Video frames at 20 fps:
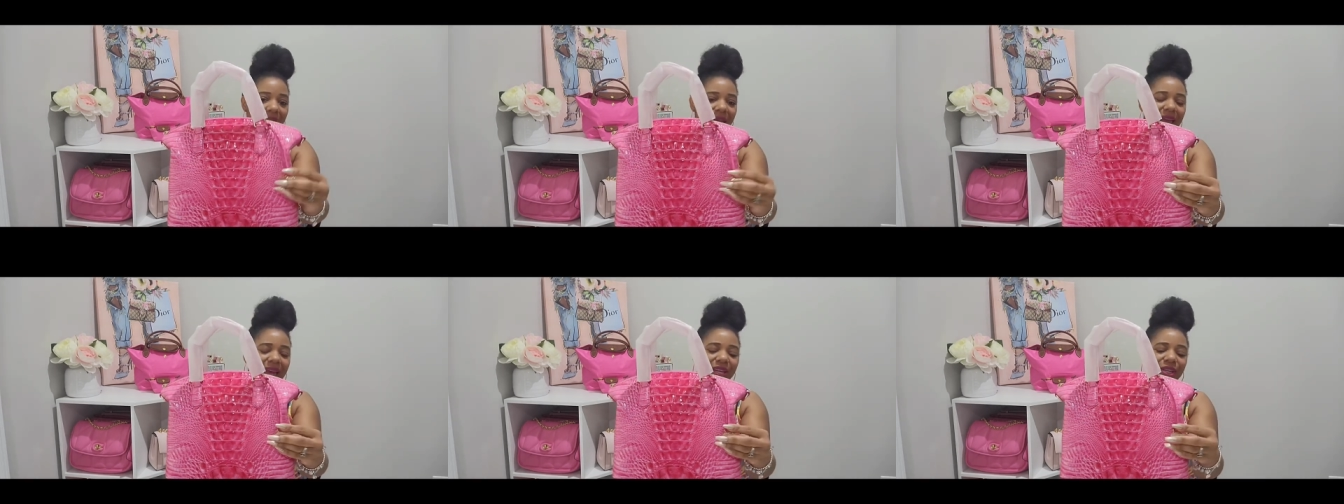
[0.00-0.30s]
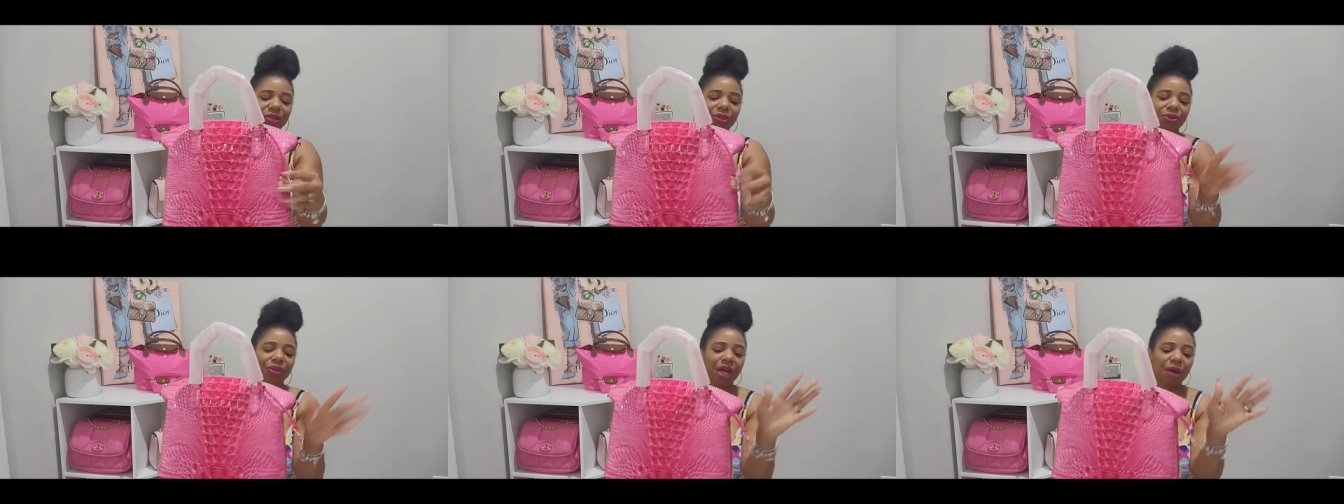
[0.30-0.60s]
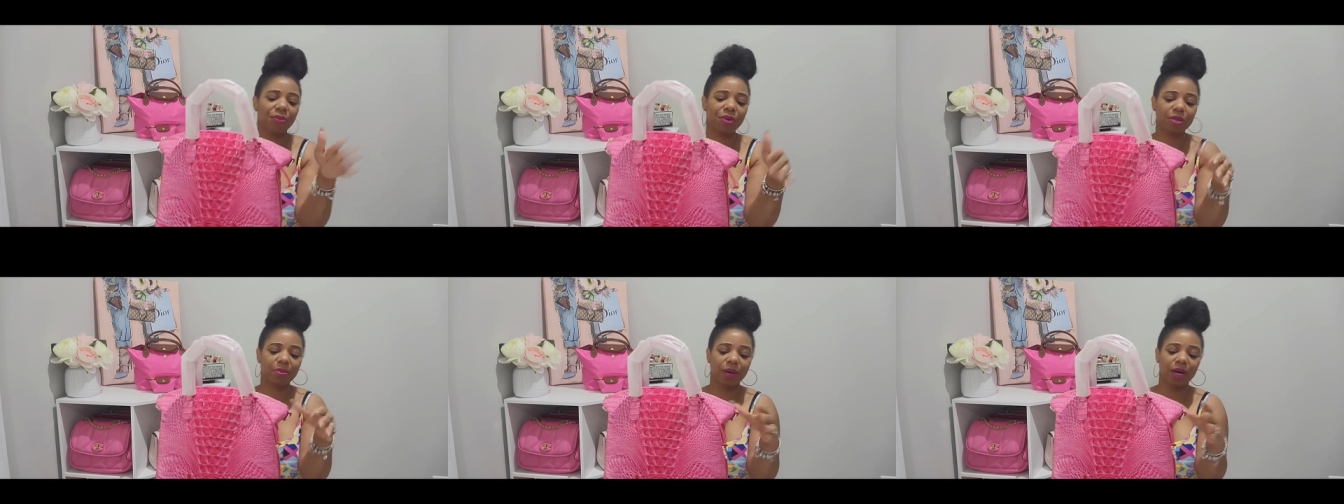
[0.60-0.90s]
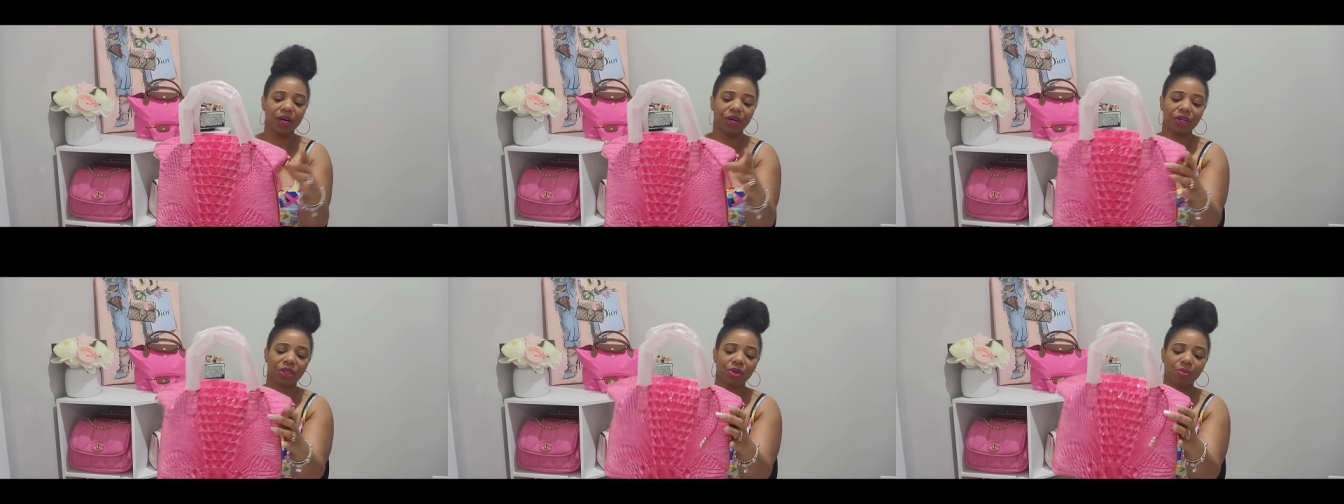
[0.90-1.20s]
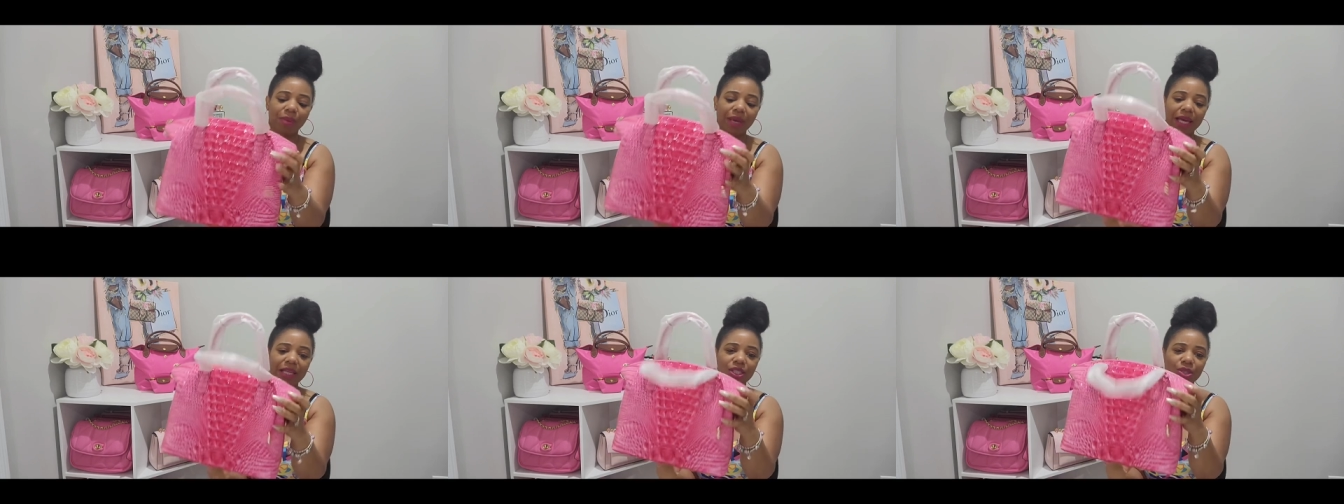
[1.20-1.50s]
I had to do that with my other
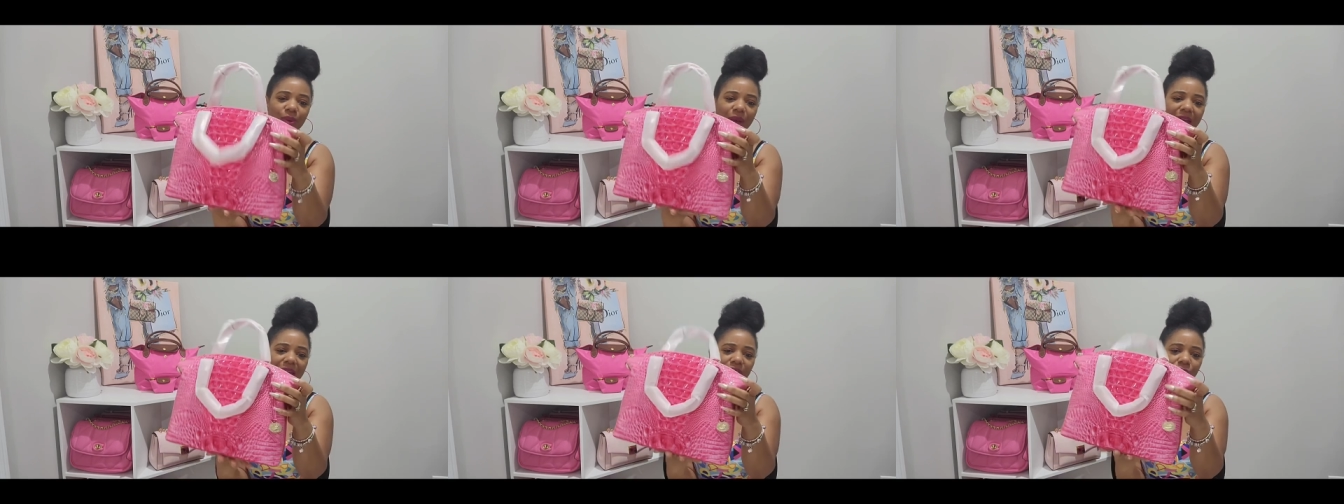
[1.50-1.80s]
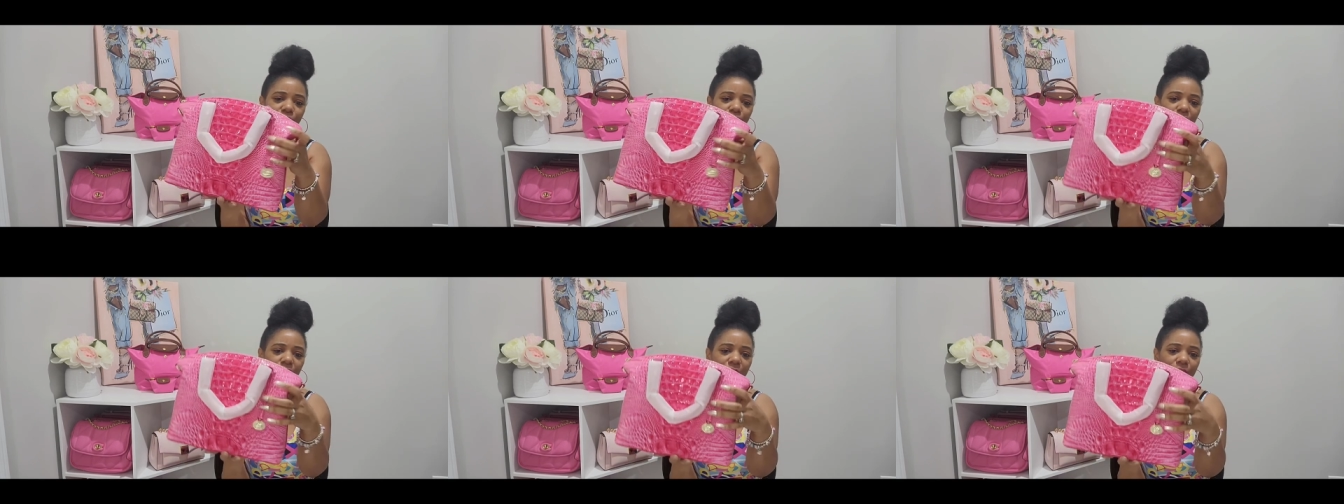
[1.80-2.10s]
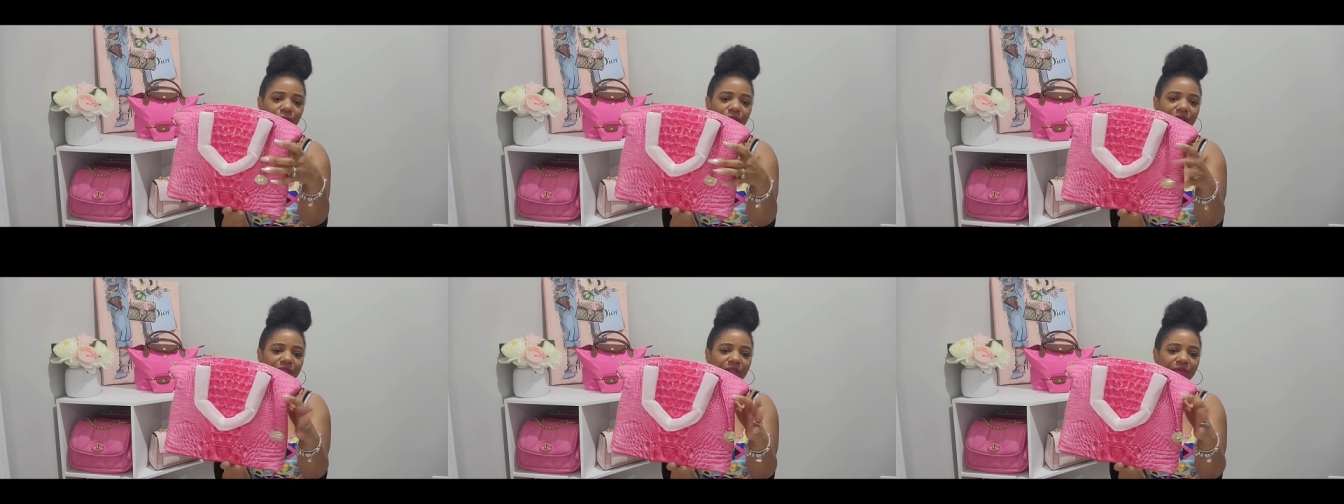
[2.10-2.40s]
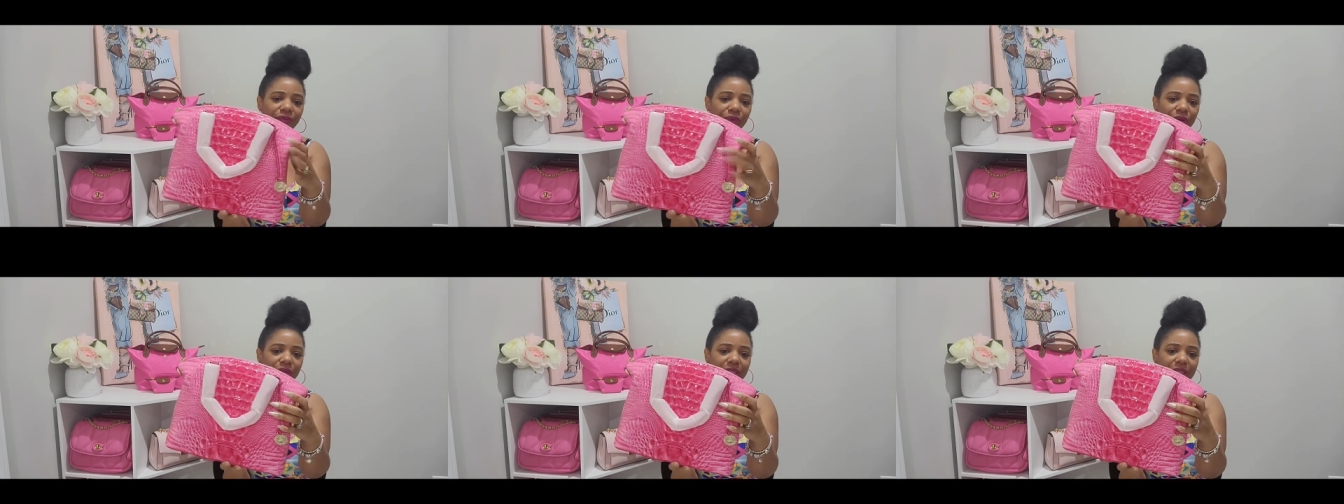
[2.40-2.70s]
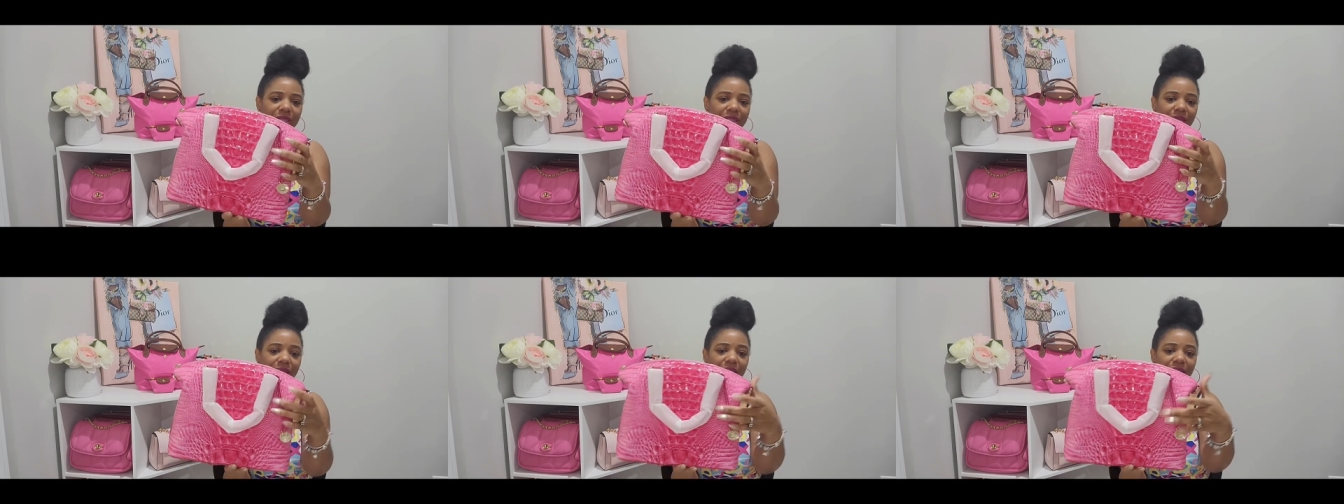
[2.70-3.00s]
bag so I had to work with it for it to
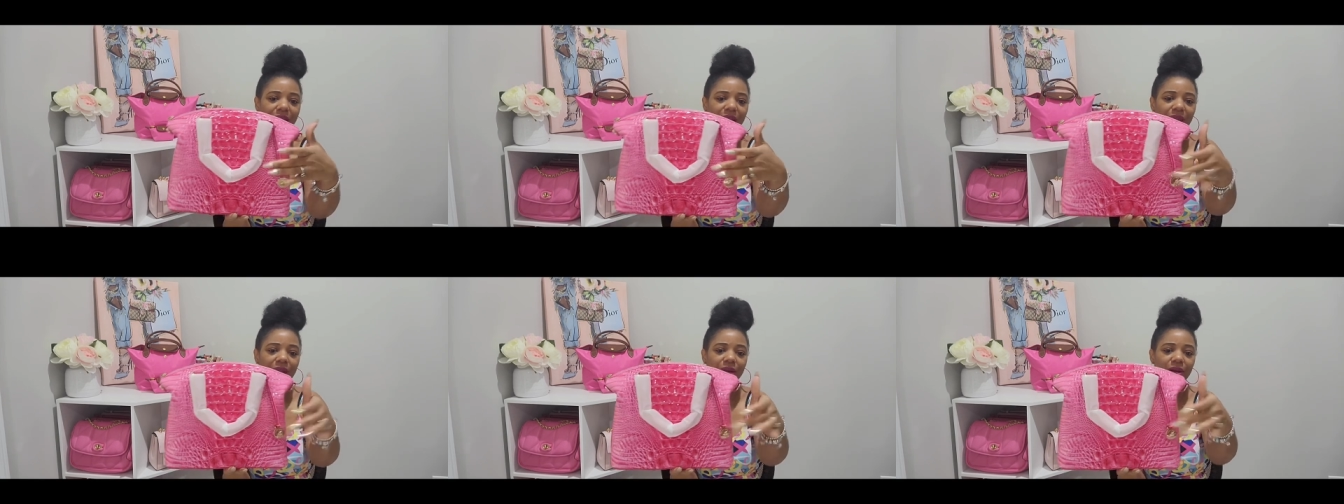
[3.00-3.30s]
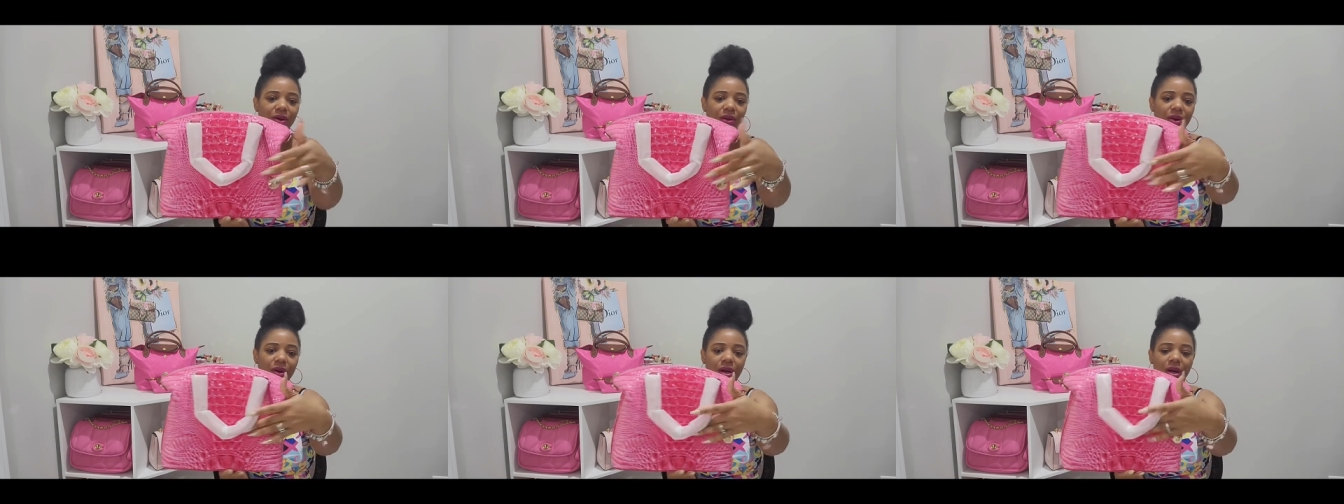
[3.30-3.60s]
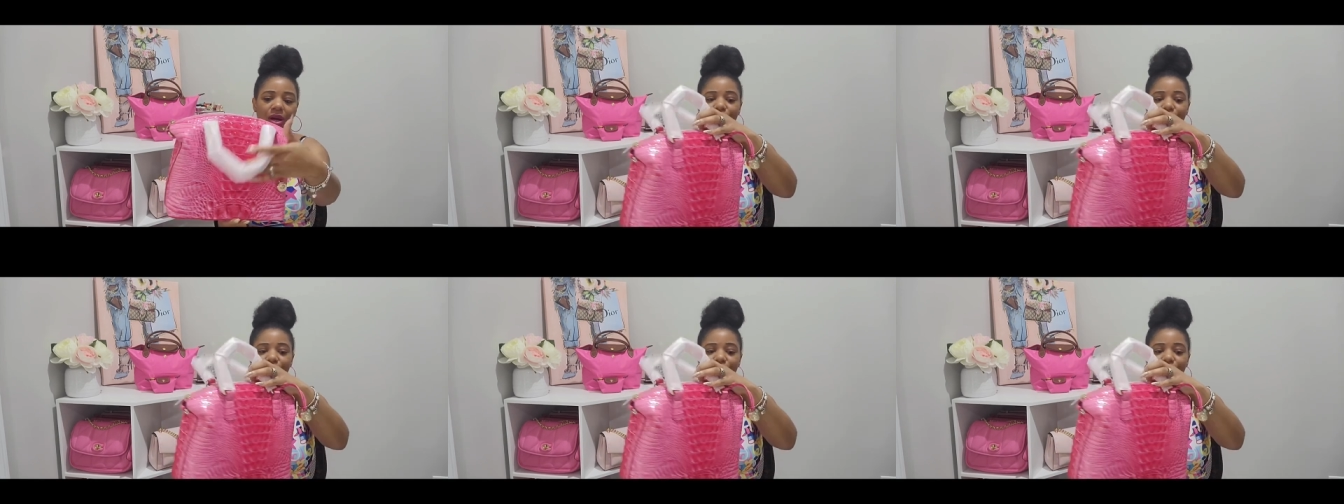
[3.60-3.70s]
stay down.